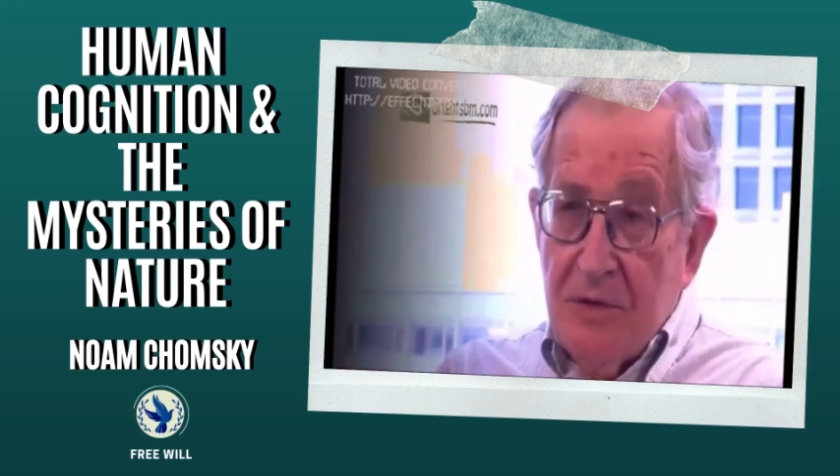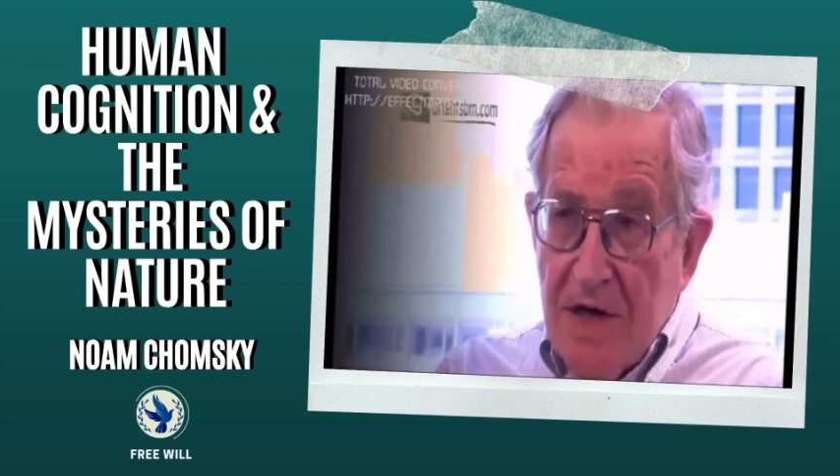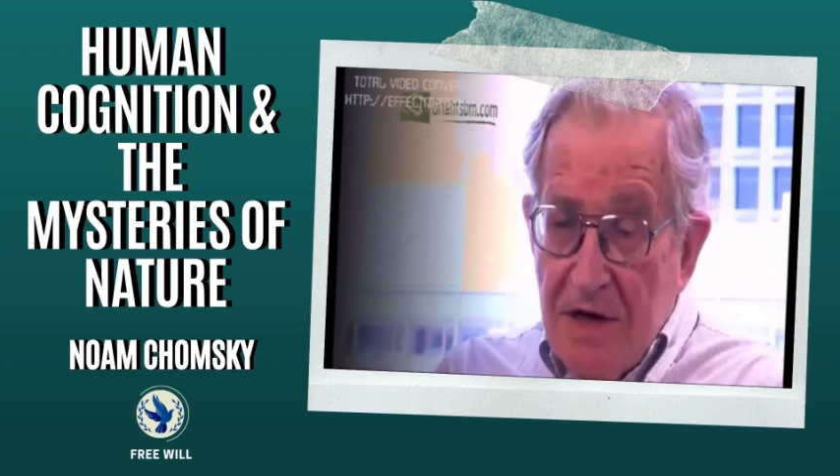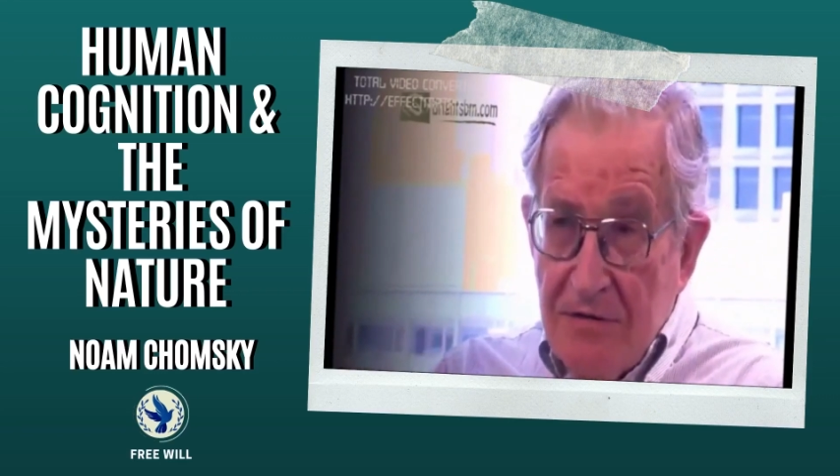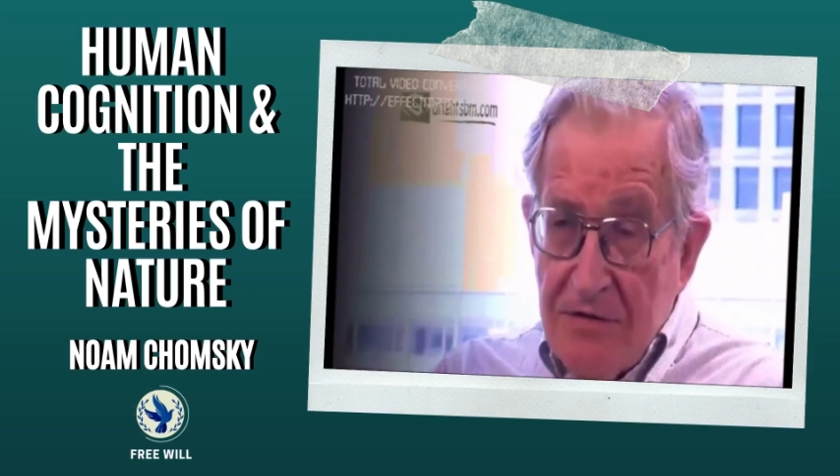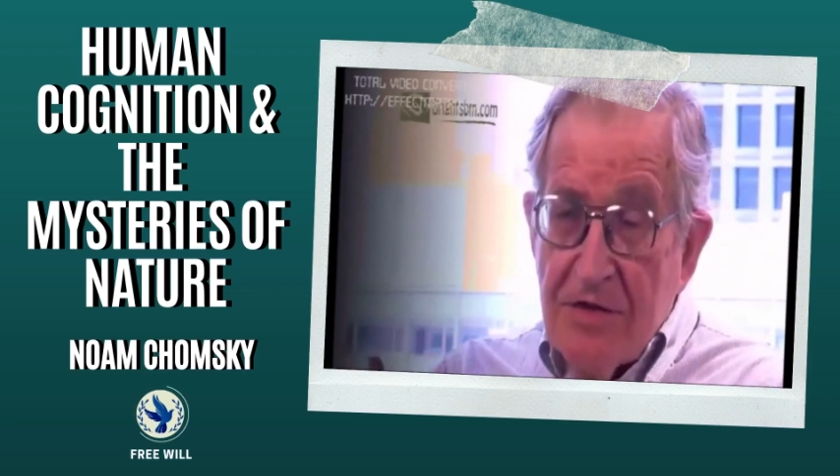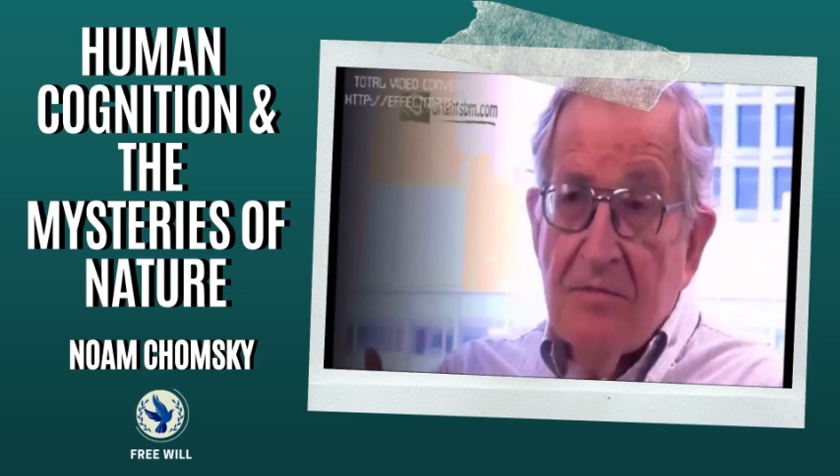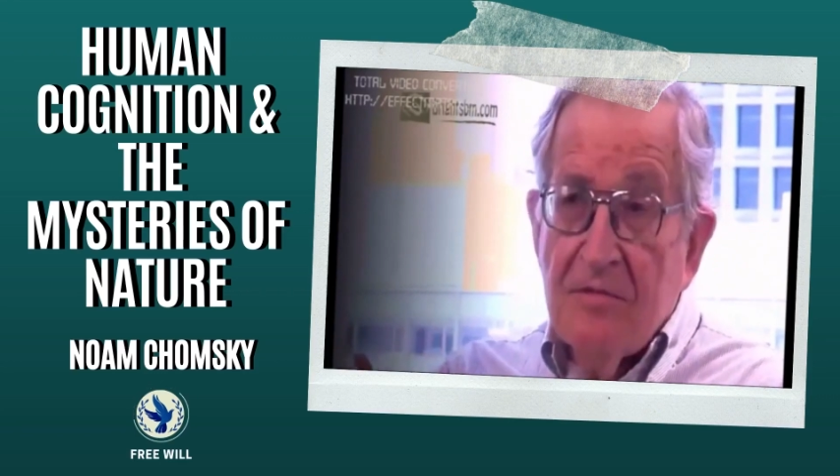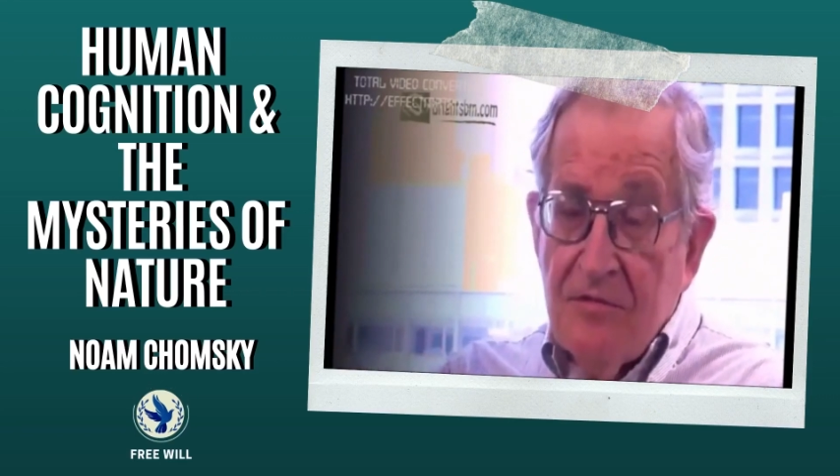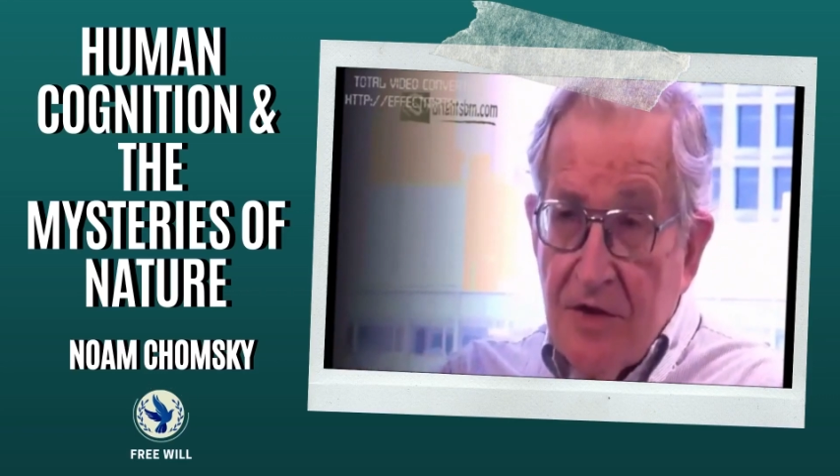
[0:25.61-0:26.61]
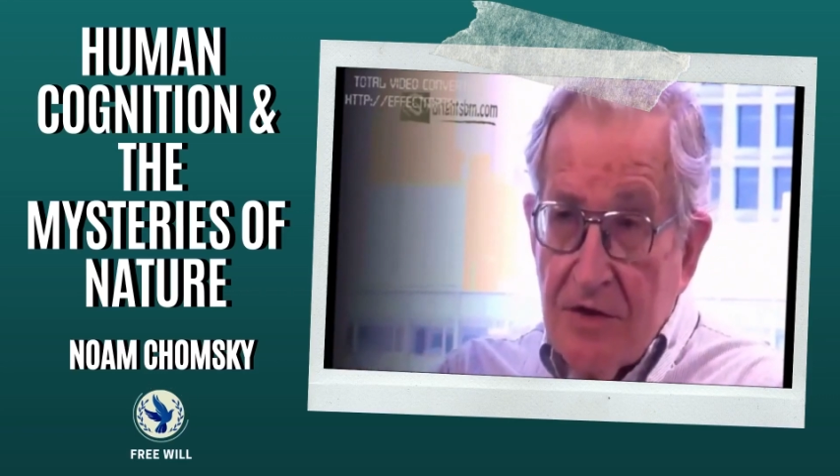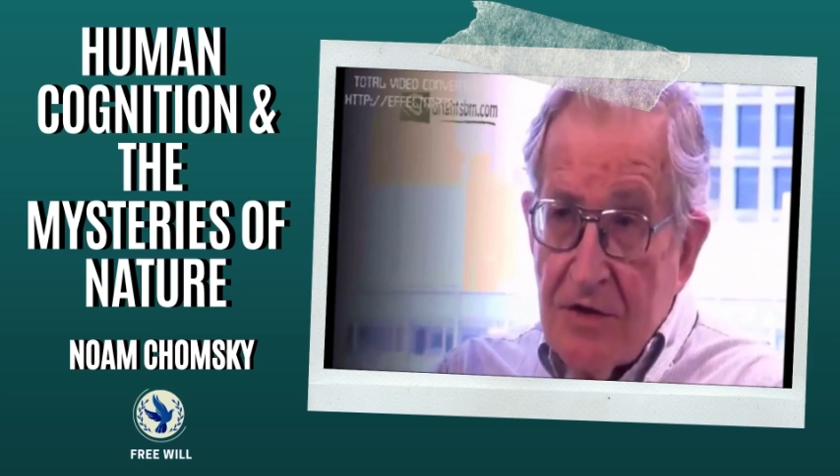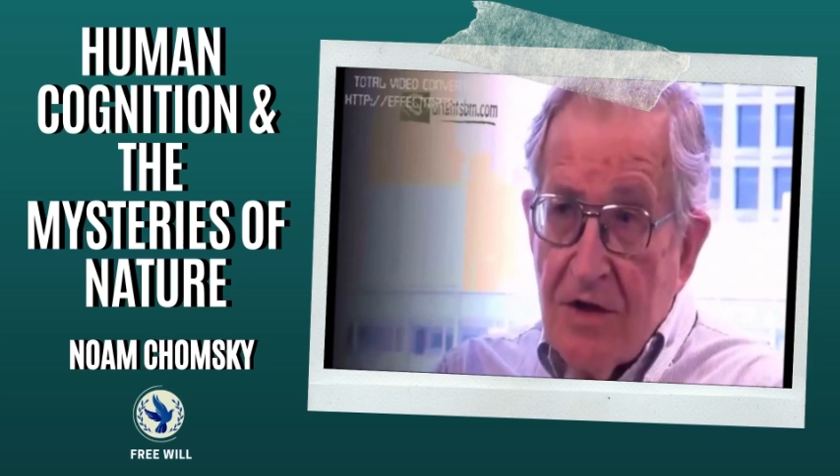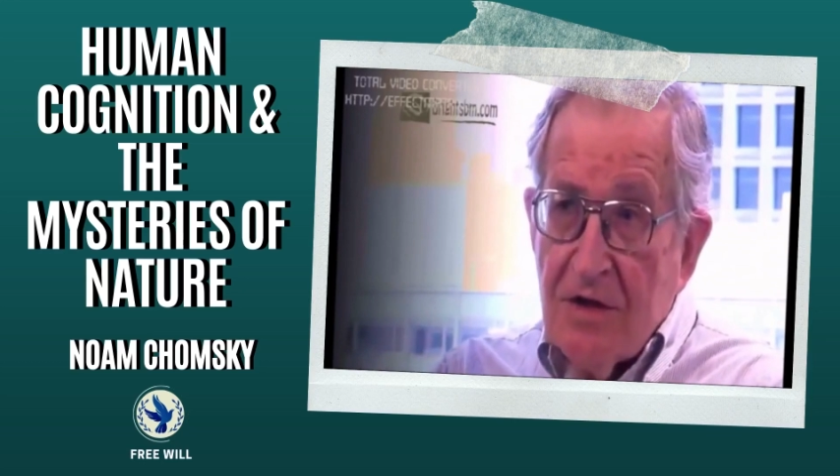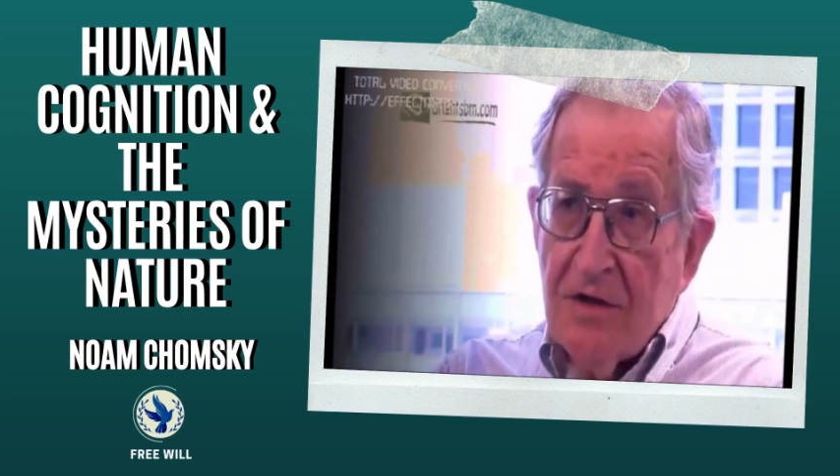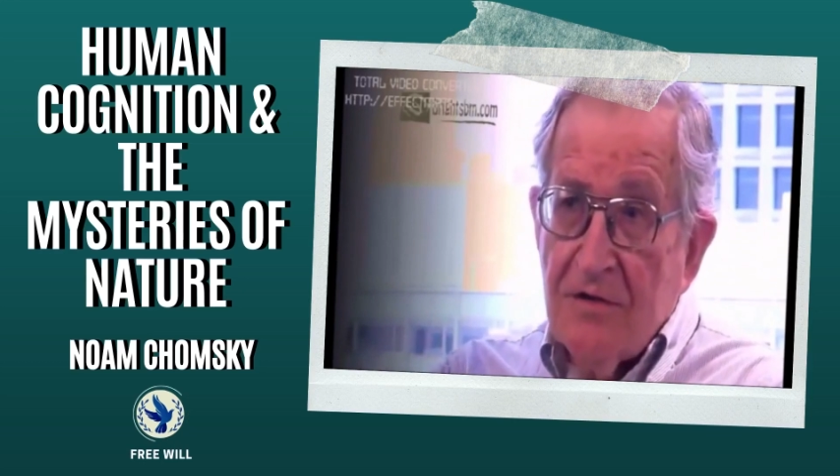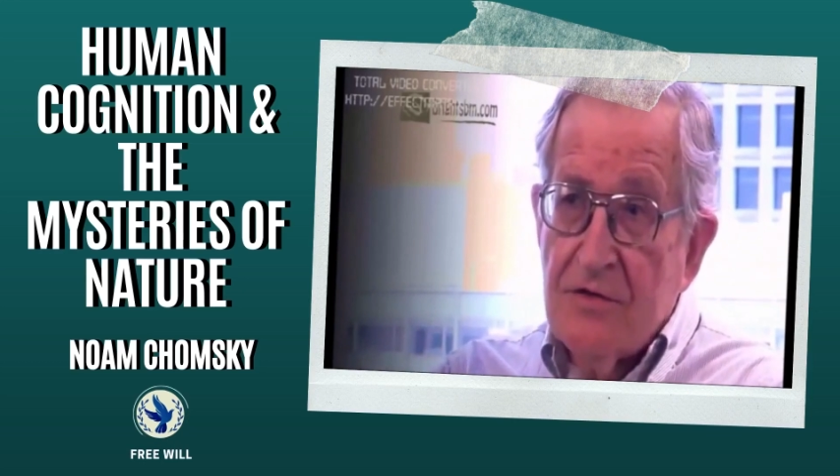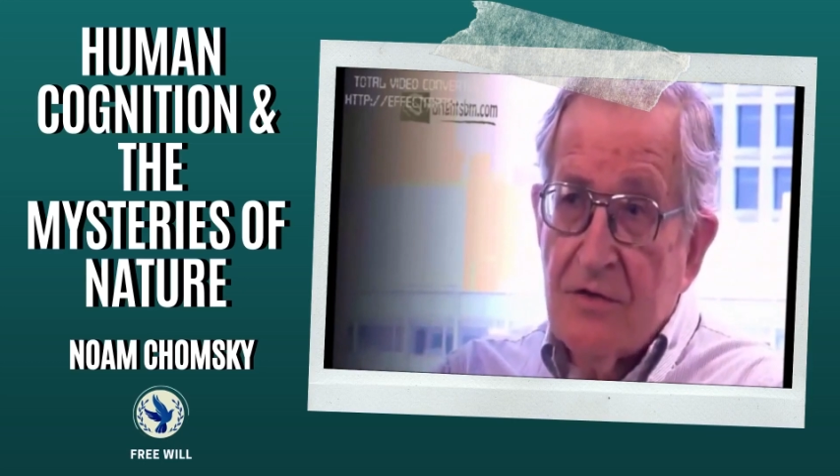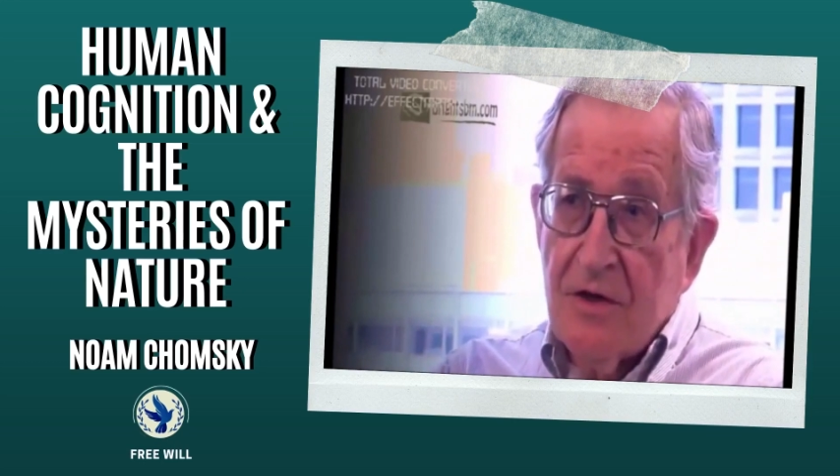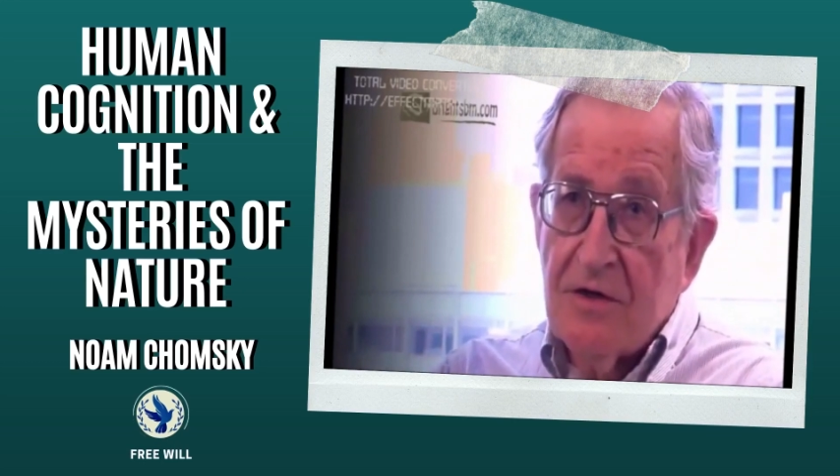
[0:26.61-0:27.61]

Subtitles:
So we have some fixed cognitive